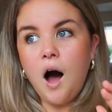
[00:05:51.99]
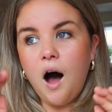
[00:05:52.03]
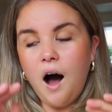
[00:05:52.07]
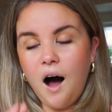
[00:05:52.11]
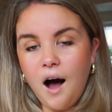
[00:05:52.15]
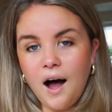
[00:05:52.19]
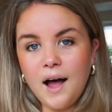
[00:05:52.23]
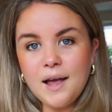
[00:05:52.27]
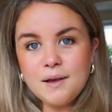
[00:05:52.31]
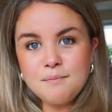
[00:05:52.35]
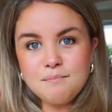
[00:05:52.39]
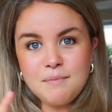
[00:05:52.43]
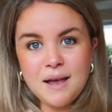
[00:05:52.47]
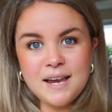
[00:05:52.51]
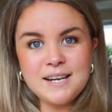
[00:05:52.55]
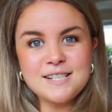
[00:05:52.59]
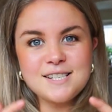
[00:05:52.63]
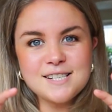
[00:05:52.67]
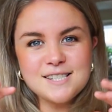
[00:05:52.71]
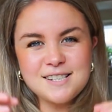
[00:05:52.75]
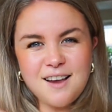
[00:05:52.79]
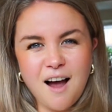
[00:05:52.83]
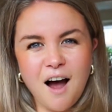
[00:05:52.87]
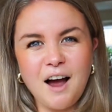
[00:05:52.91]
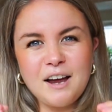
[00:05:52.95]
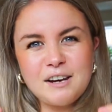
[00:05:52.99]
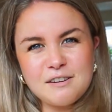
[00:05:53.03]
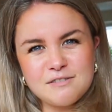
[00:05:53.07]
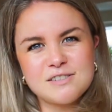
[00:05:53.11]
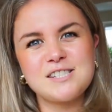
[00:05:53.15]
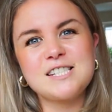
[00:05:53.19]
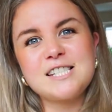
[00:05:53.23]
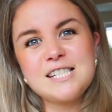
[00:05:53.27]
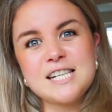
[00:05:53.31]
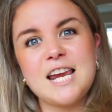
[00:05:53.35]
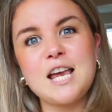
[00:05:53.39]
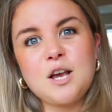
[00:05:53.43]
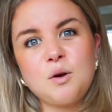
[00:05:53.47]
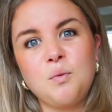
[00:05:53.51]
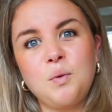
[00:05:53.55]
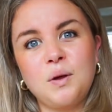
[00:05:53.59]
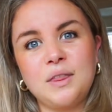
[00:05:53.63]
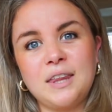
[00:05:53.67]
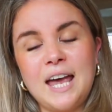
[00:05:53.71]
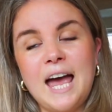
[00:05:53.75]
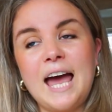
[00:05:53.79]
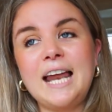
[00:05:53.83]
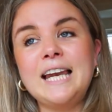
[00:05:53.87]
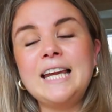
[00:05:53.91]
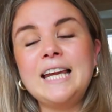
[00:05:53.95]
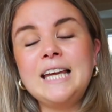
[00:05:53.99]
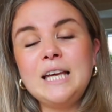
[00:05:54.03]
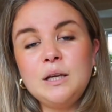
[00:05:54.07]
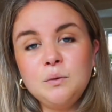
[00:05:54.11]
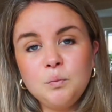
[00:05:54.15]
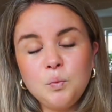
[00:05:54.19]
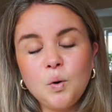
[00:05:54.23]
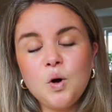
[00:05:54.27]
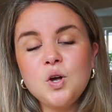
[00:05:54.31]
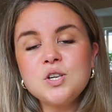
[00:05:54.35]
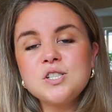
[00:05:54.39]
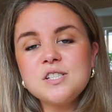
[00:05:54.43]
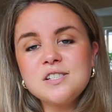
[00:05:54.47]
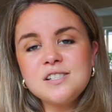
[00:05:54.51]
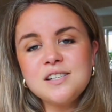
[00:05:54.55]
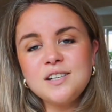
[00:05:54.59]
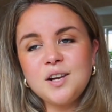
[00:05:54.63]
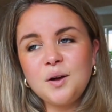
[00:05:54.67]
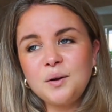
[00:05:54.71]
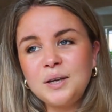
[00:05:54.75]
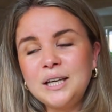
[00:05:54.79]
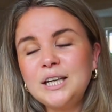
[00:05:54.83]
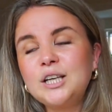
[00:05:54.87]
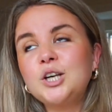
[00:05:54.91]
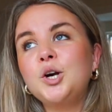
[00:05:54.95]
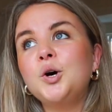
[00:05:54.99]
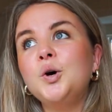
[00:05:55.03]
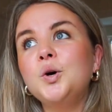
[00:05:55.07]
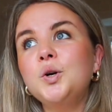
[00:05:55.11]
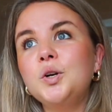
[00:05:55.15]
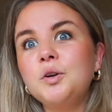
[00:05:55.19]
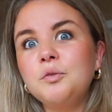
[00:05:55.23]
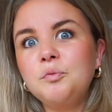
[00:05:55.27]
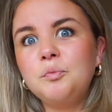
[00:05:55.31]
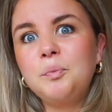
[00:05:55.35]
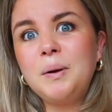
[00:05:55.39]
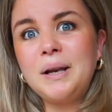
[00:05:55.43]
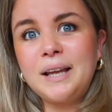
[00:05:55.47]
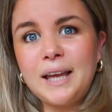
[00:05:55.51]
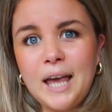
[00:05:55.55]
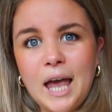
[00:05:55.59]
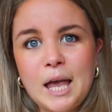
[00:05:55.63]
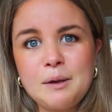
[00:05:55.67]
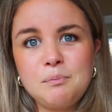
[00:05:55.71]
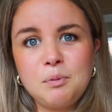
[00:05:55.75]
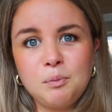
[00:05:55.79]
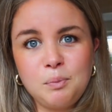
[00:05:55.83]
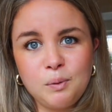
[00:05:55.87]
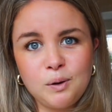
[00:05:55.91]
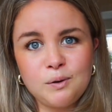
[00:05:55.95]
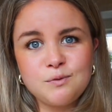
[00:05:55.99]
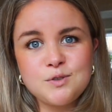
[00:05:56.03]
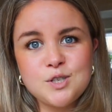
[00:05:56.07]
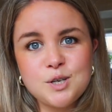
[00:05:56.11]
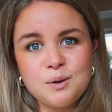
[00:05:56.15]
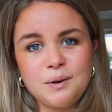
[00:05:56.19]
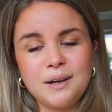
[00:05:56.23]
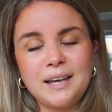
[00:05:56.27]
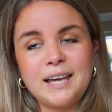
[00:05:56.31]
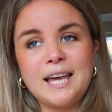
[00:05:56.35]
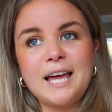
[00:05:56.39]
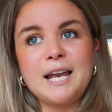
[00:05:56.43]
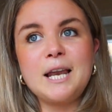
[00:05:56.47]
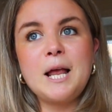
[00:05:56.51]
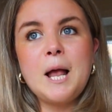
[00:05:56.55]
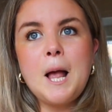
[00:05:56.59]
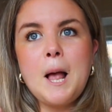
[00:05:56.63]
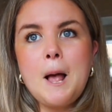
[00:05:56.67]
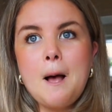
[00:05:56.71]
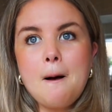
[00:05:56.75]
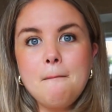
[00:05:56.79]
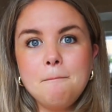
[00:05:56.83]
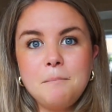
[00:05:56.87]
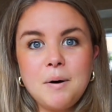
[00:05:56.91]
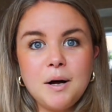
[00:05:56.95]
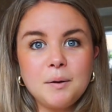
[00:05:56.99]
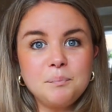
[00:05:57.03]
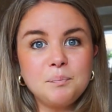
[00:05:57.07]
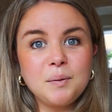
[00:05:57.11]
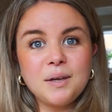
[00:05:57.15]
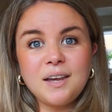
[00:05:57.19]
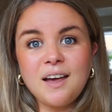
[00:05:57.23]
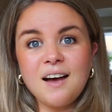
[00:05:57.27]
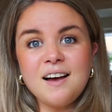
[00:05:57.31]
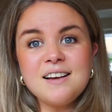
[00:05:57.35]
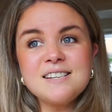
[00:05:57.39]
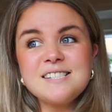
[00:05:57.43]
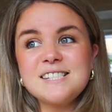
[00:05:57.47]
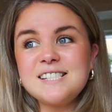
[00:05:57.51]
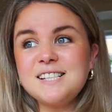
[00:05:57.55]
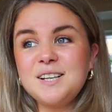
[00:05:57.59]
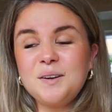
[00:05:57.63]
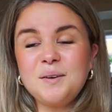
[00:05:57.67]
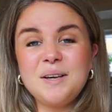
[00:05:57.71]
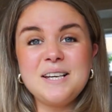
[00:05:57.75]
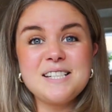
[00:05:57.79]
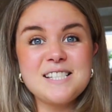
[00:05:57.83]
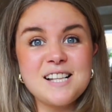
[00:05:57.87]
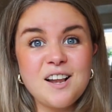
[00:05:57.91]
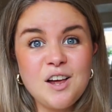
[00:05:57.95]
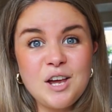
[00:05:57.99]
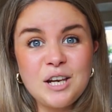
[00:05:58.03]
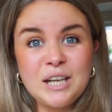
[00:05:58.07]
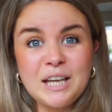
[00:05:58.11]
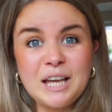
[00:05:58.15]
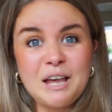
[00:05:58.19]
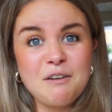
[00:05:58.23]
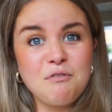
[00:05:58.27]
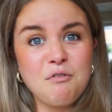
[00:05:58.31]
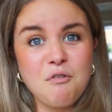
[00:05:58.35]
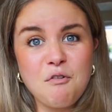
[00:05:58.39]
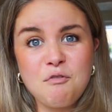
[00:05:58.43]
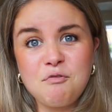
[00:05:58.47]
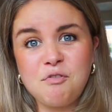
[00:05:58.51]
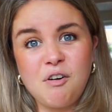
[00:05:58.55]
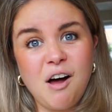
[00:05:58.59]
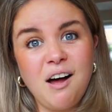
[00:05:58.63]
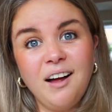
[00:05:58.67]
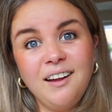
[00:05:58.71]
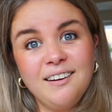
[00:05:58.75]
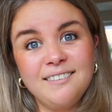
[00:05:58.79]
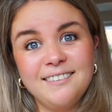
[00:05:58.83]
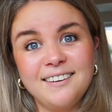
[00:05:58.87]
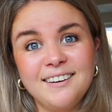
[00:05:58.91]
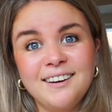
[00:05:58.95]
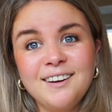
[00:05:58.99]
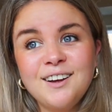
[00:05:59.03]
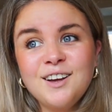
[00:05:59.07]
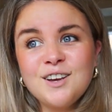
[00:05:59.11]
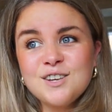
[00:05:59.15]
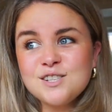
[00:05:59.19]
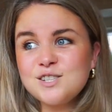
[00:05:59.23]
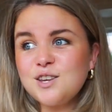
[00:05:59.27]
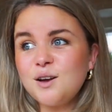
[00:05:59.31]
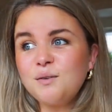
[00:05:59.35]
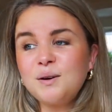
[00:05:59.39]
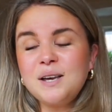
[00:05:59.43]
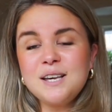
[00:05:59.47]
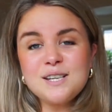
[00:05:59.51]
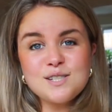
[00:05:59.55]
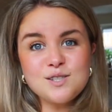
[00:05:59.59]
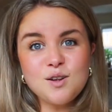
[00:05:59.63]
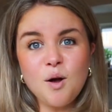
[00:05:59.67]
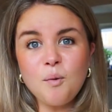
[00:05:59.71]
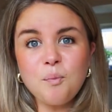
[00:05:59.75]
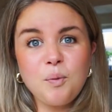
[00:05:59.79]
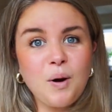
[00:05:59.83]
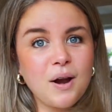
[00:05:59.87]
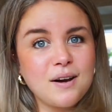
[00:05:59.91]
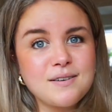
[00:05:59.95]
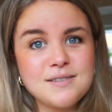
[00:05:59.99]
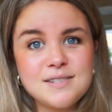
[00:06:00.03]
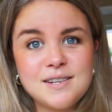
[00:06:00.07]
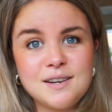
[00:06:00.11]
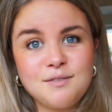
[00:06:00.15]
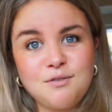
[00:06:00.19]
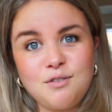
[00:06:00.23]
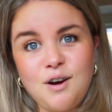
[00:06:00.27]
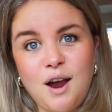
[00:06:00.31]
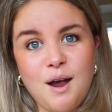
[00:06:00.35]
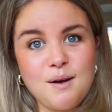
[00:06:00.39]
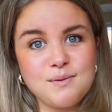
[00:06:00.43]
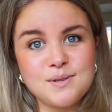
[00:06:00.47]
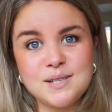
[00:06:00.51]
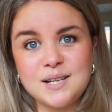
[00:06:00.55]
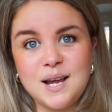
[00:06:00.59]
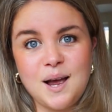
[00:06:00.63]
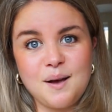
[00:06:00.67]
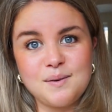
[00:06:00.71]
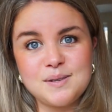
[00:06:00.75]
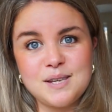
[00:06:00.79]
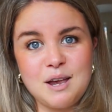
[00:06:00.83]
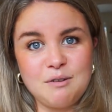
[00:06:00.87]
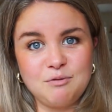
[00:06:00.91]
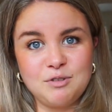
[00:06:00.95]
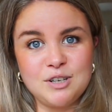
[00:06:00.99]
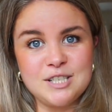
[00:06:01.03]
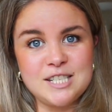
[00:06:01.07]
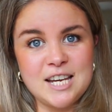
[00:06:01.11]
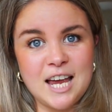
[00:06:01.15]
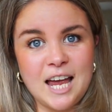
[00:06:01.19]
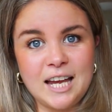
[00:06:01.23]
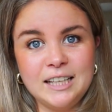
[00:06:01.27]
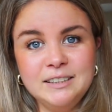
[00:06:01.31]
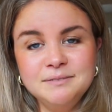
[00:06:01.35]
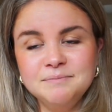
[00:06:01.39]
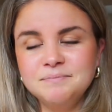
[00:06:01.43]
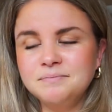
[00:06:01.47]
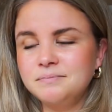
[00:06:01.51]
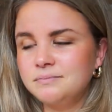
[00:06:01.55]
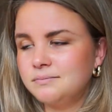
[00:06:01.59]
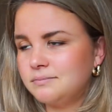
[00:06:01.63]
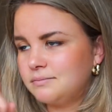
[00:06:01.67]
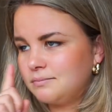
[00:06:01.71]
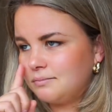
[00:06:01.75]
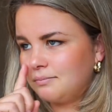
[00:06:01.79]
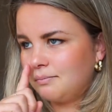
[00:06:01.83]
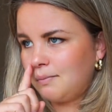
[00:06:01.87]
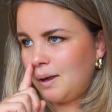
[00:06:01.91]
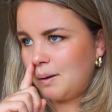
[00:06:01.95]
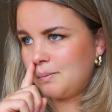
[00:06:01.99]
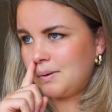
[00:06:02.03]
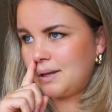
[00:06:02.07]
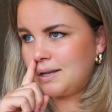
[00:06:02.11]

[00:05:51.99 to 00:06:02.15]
I made us kind of stick with it, and he was, he could have been capable of doing it, but because, he's learning it for fun, so he's not practicing for hours and hours every day. Maybe